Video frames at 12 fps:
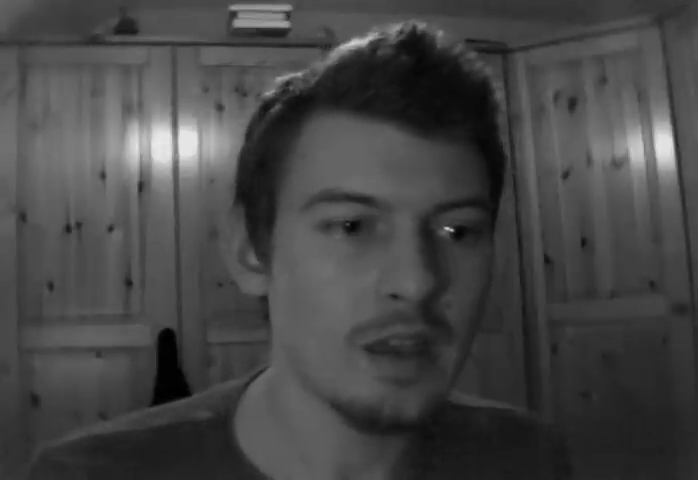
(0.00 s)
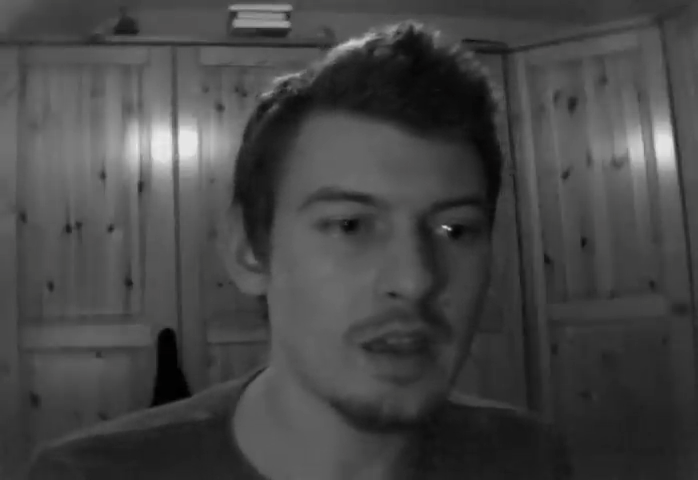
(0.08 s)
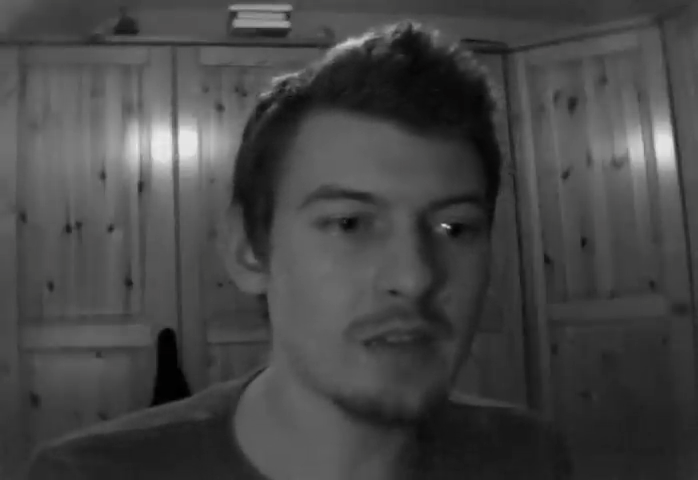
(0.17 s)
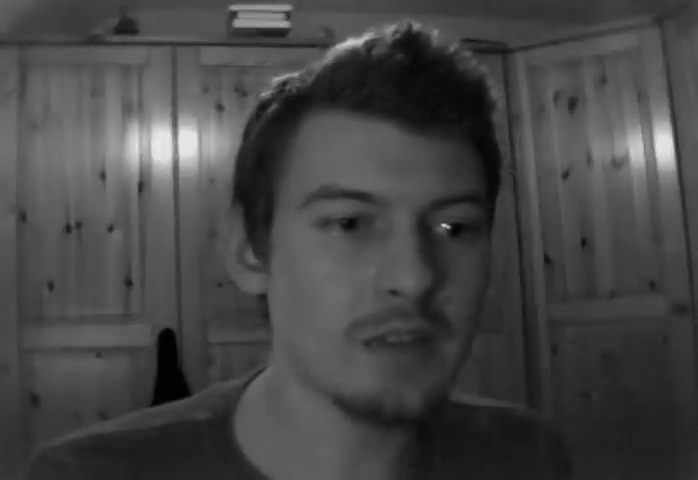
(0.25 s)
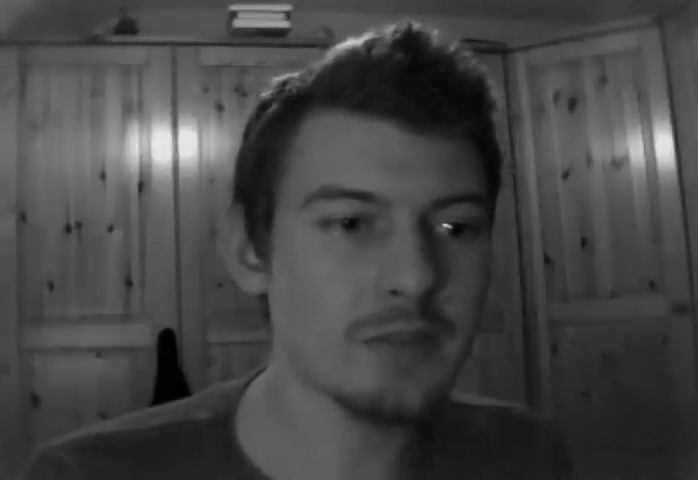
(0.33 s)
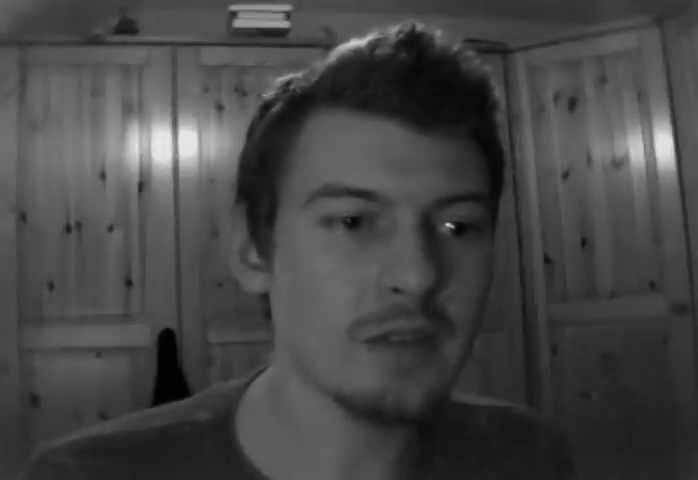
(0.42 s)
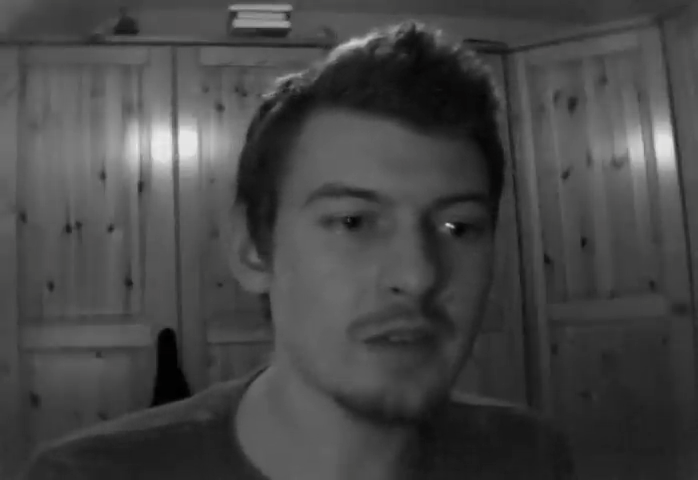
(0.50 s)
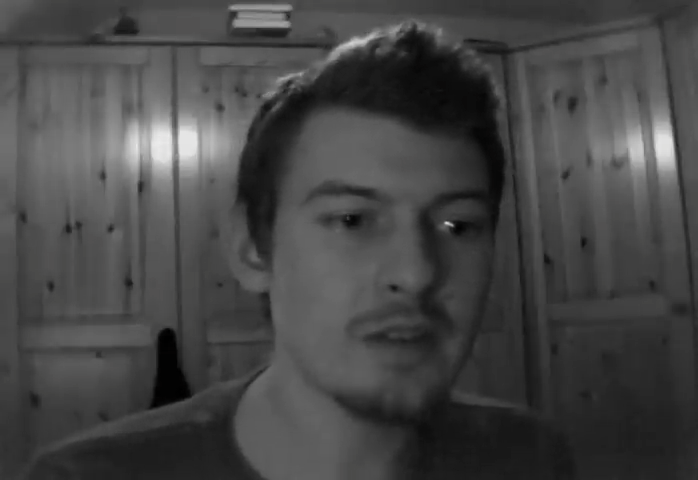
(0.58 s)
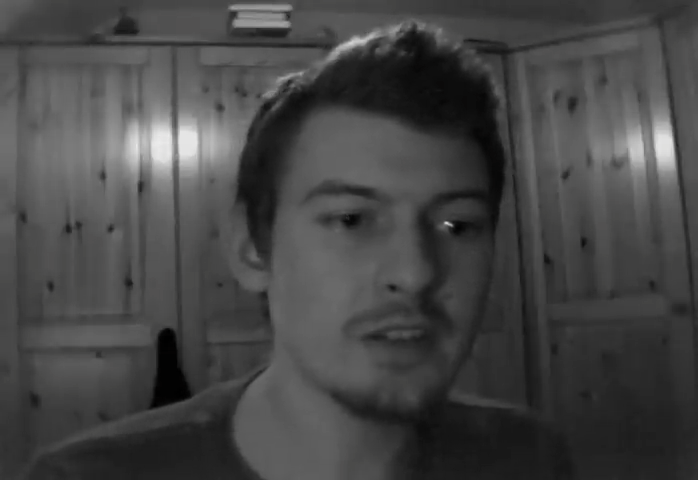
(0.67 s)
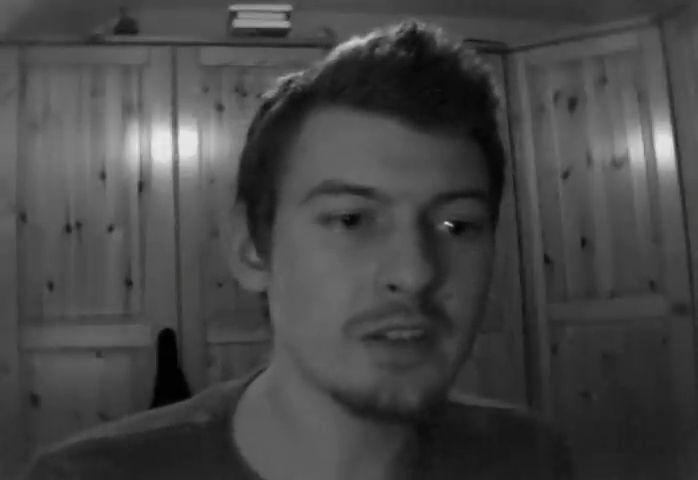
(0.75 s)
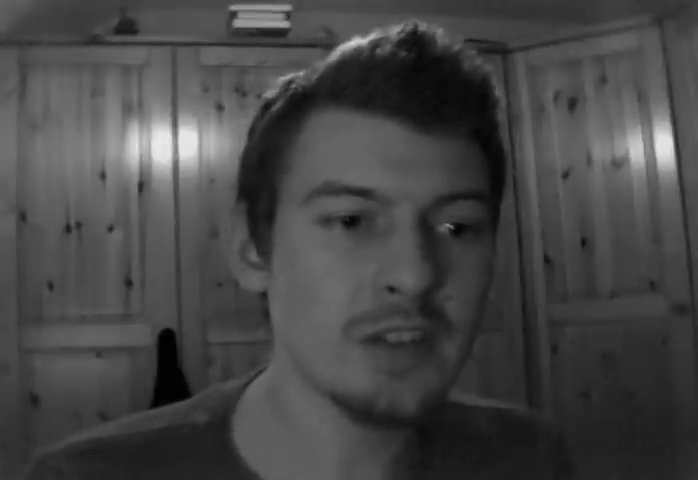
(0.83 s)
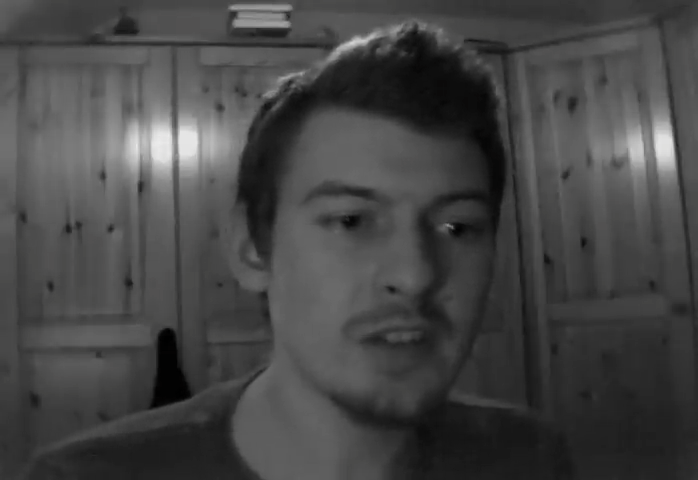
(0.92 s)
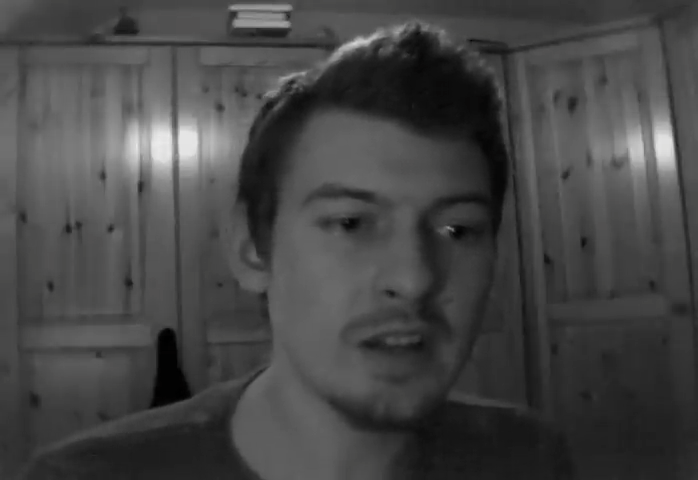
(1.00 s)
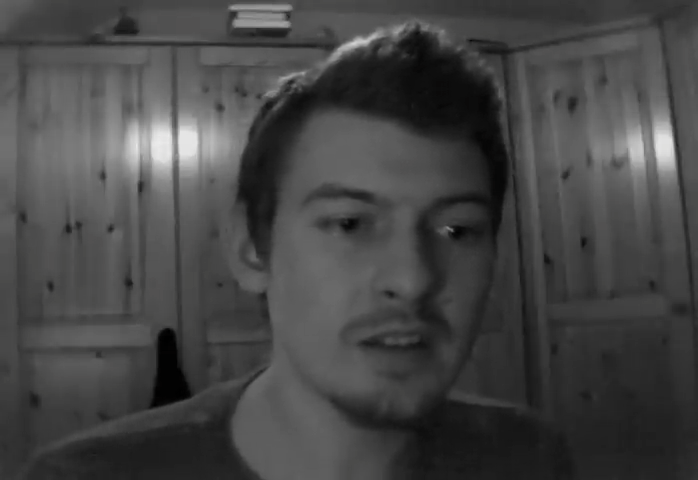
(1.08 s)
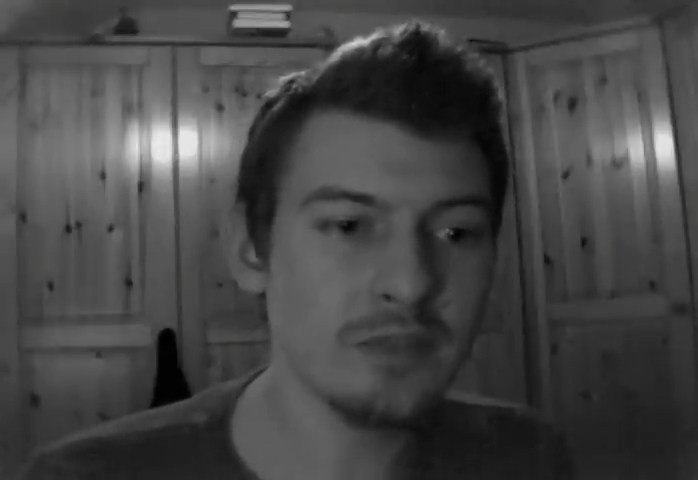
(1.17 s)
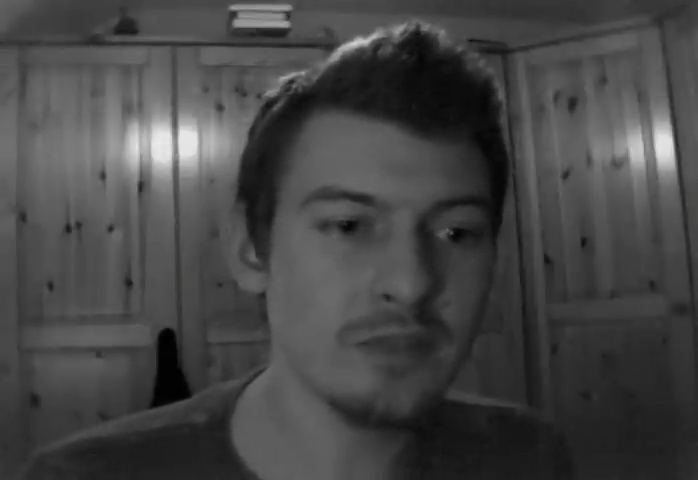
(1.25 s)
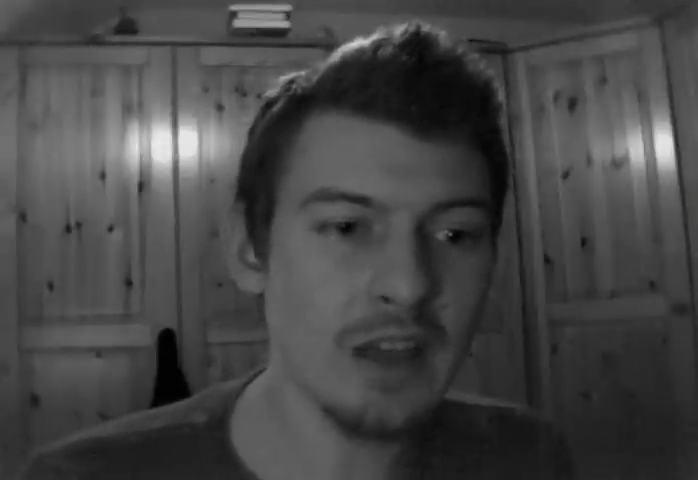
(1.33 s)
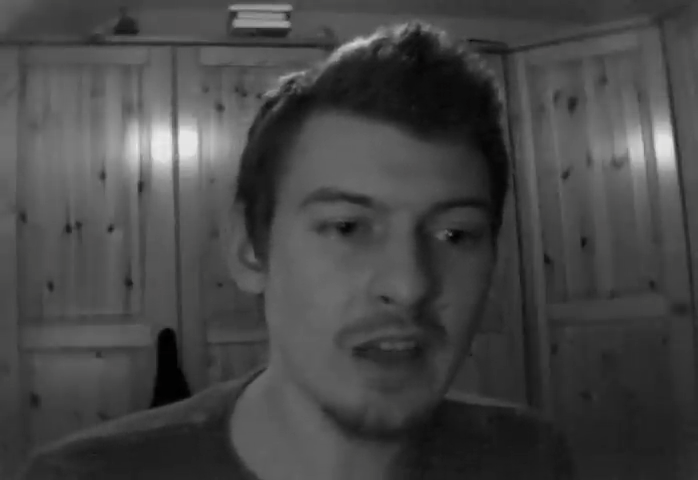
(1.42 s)
If there is a genetic
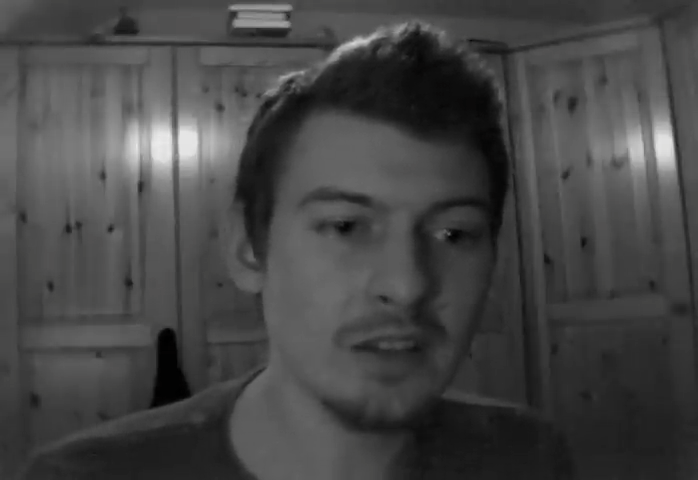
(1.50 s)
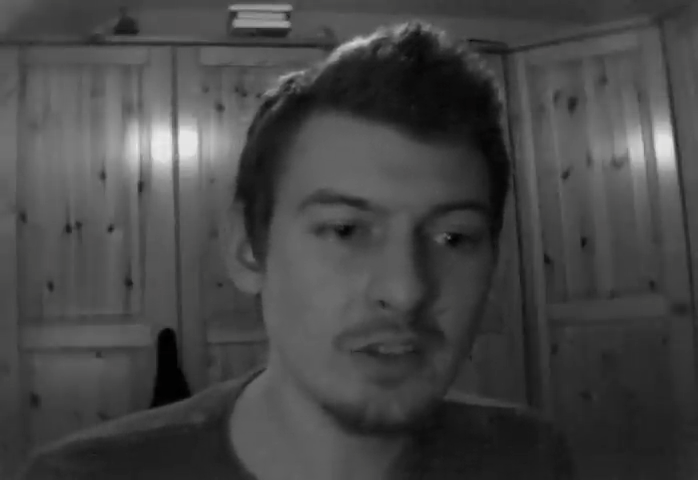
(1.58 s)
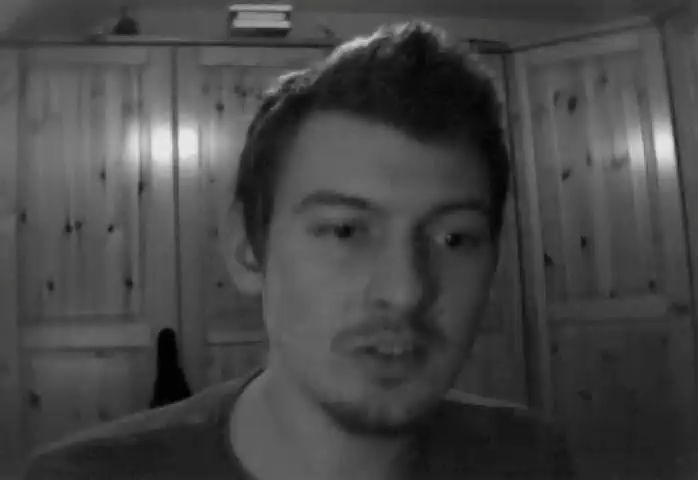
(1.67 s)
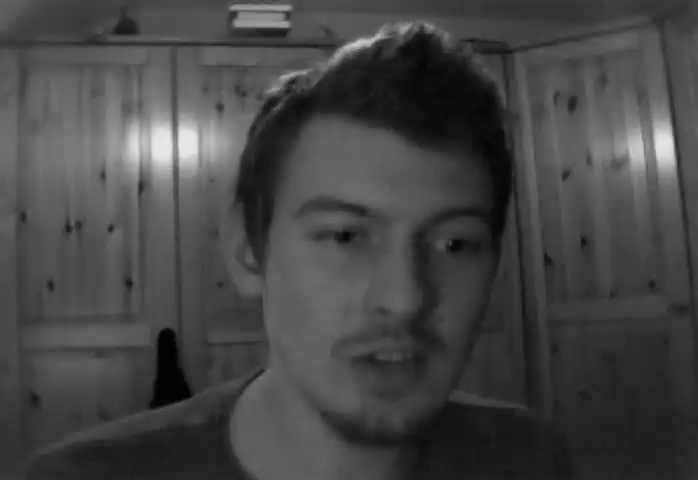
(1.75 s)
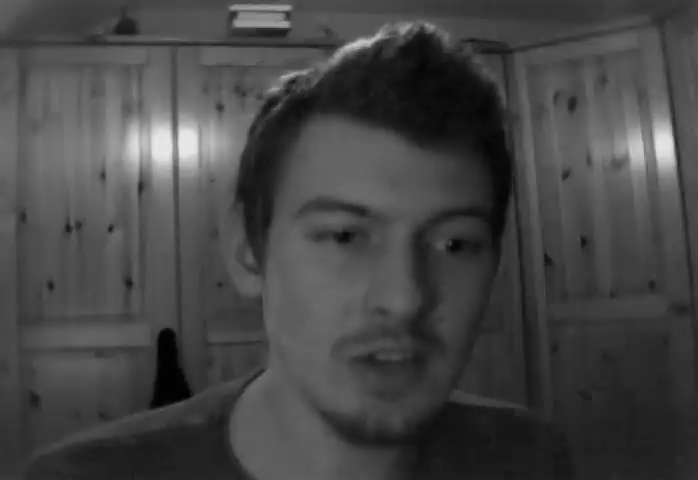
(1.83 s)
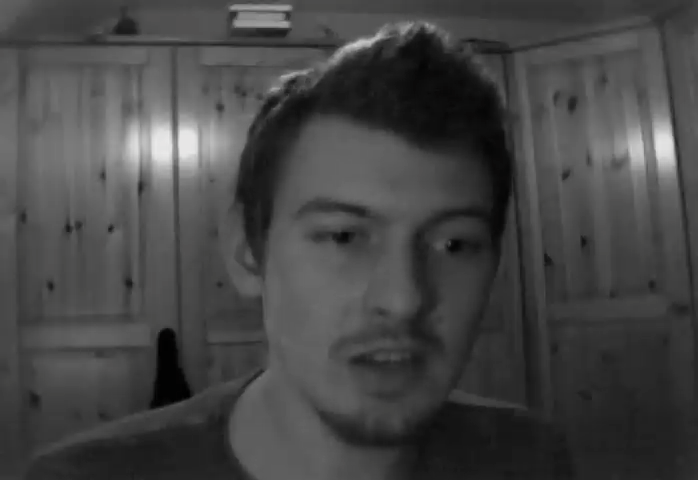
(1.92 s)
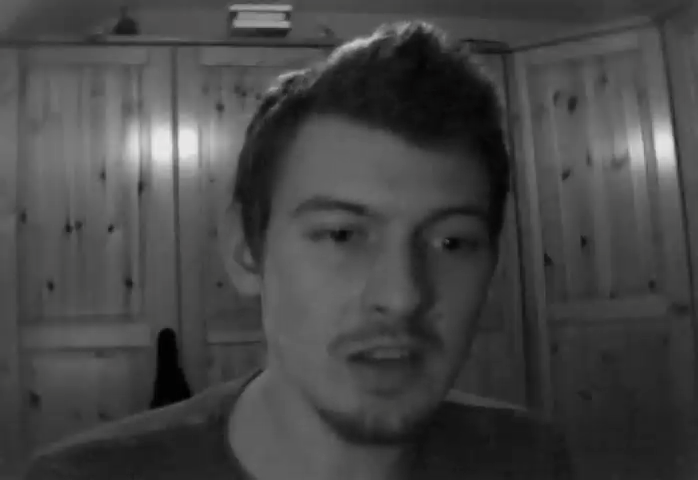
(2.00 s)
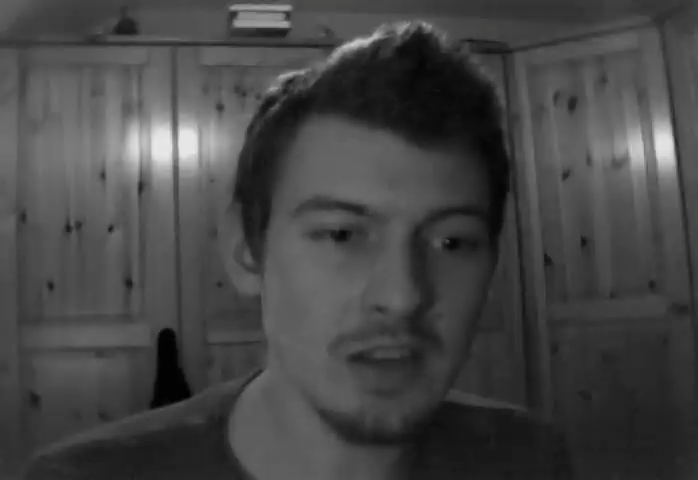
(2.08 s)
factor G